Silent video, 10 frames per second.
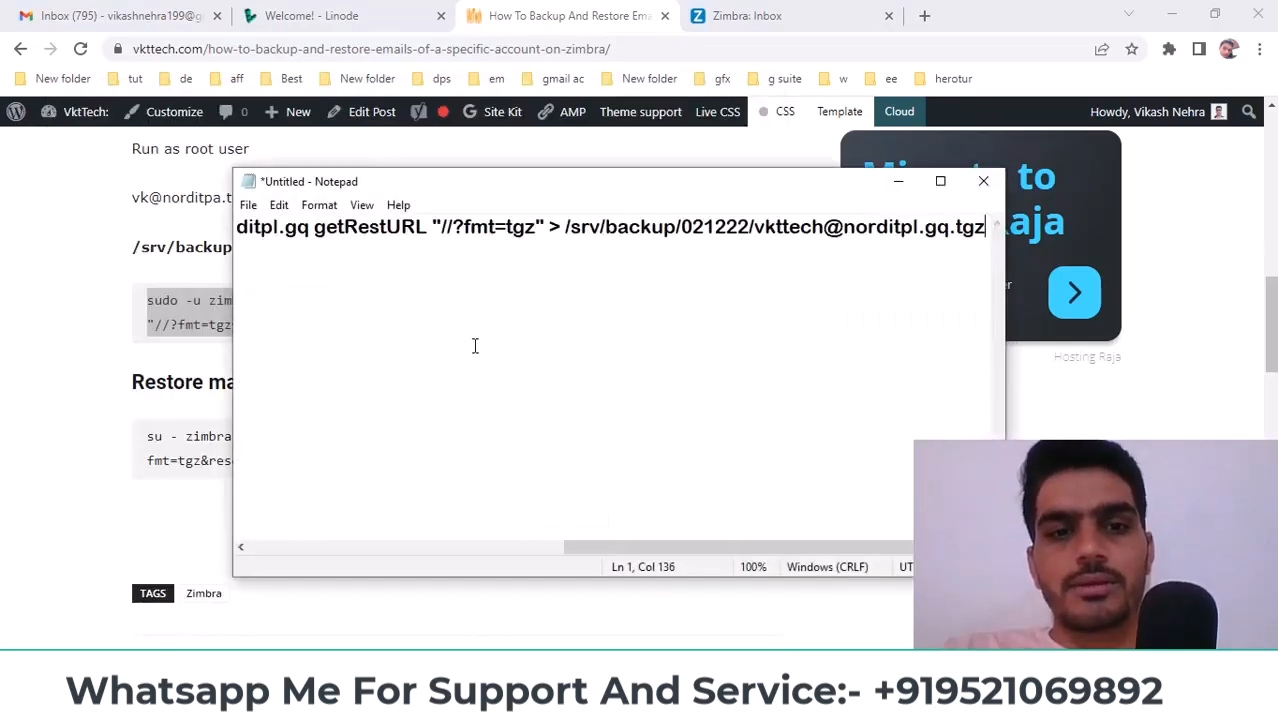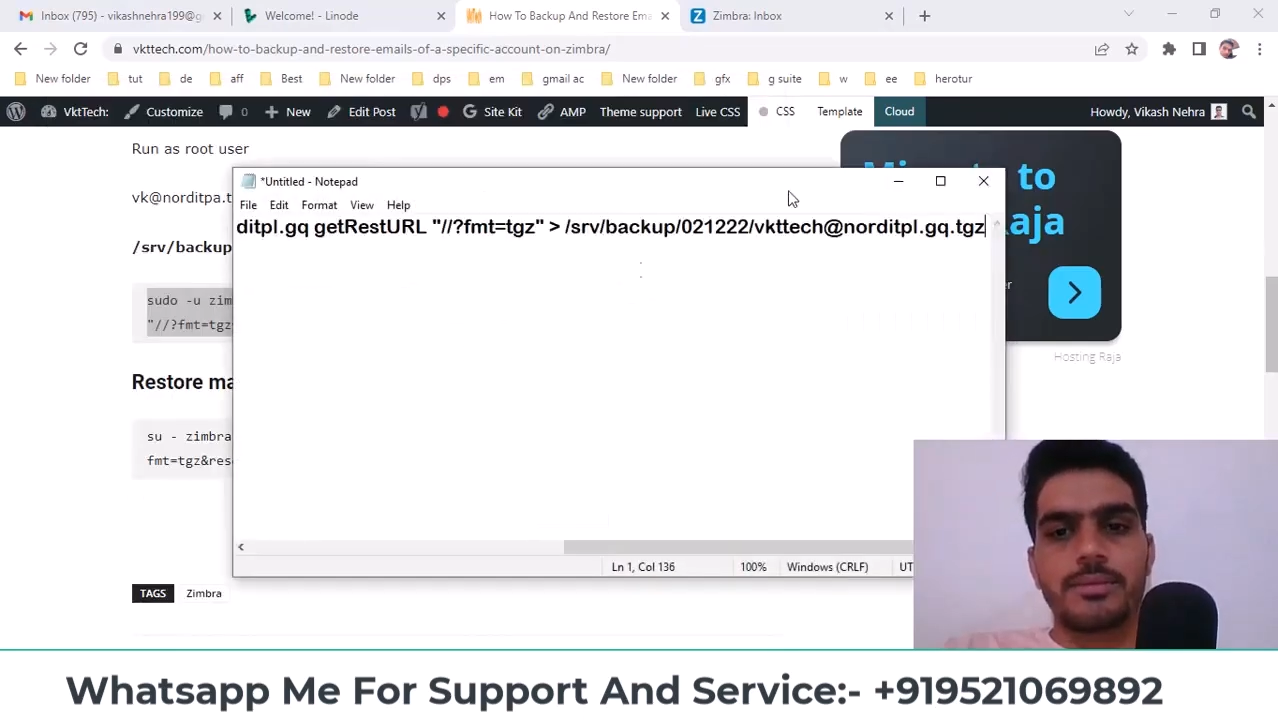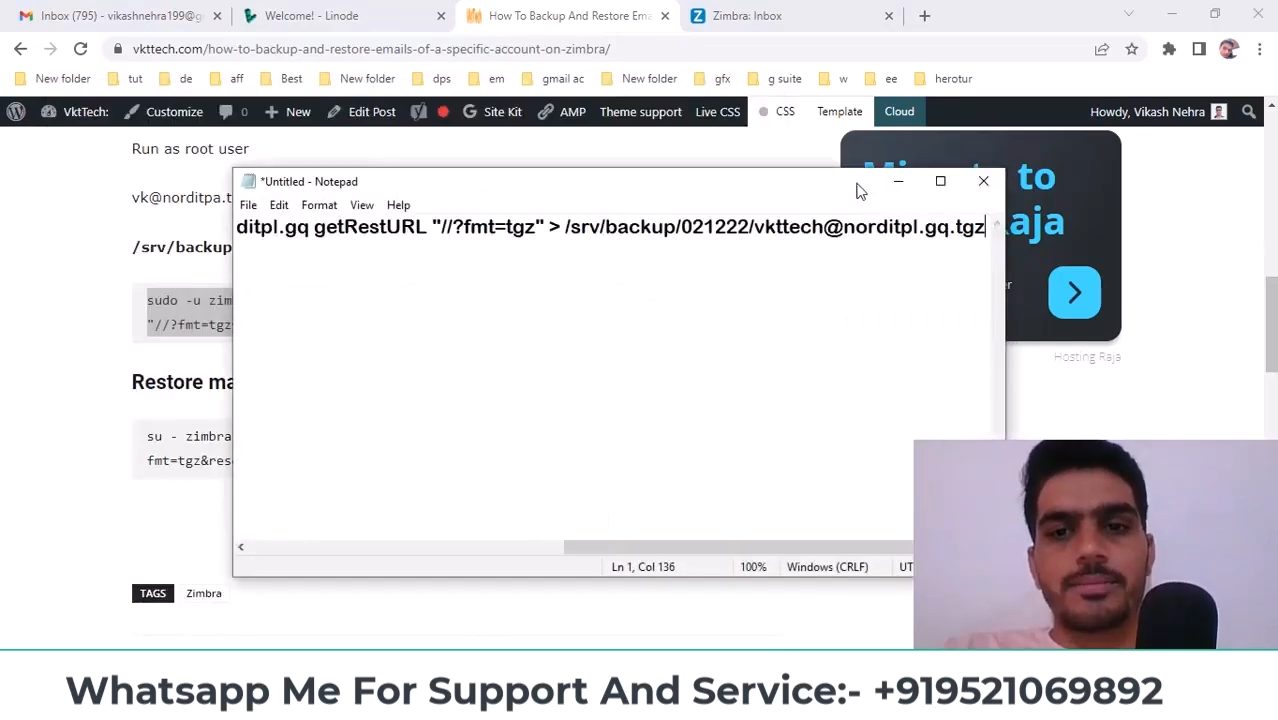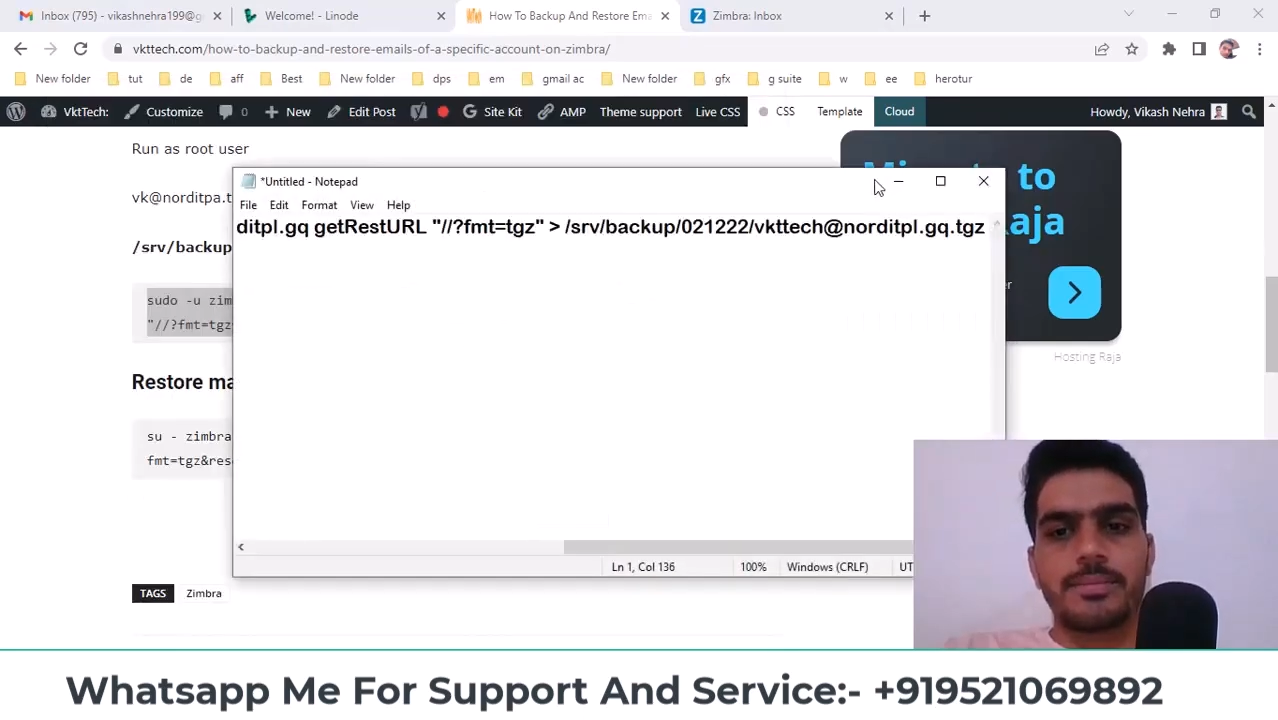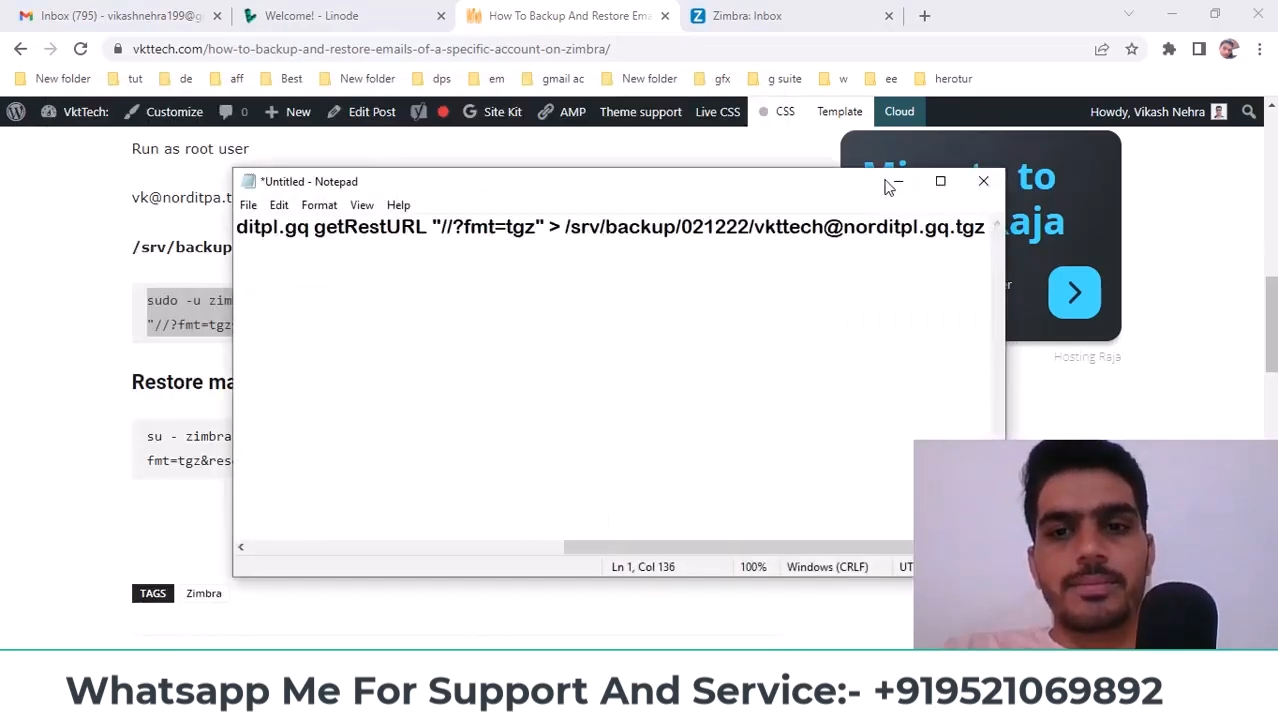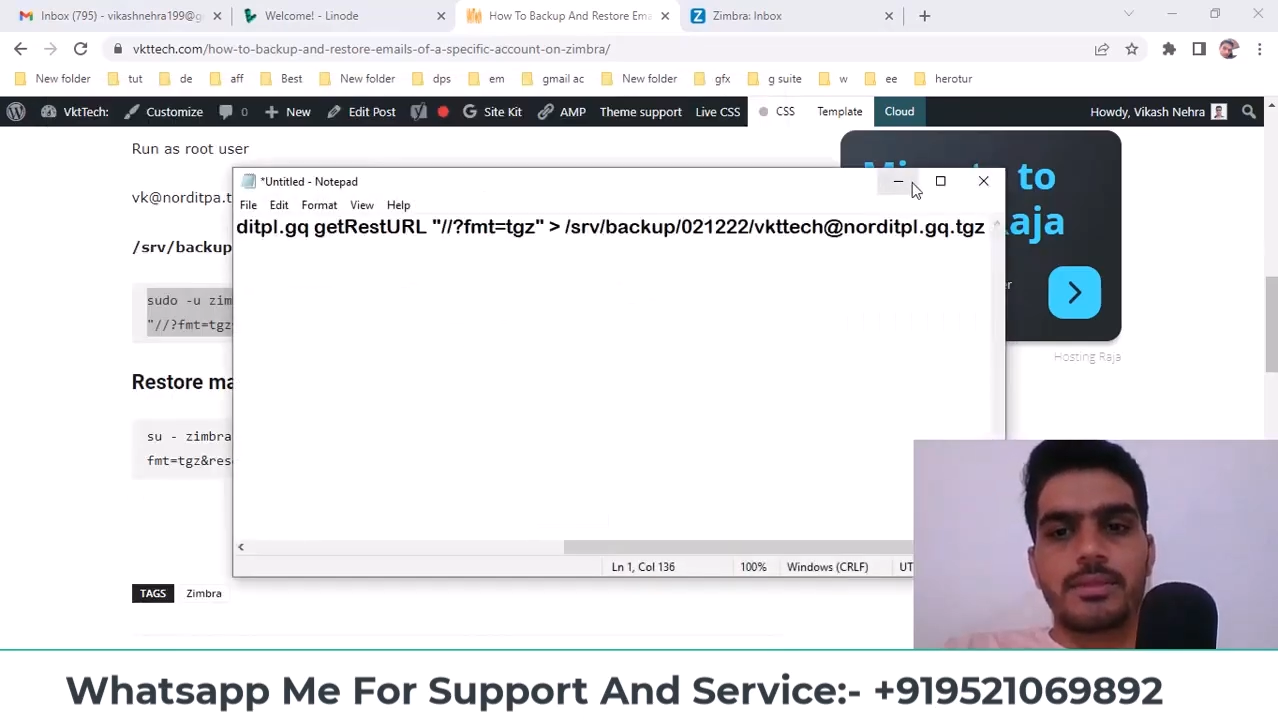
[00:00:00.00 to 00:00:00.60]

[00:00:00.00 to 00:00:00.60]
I put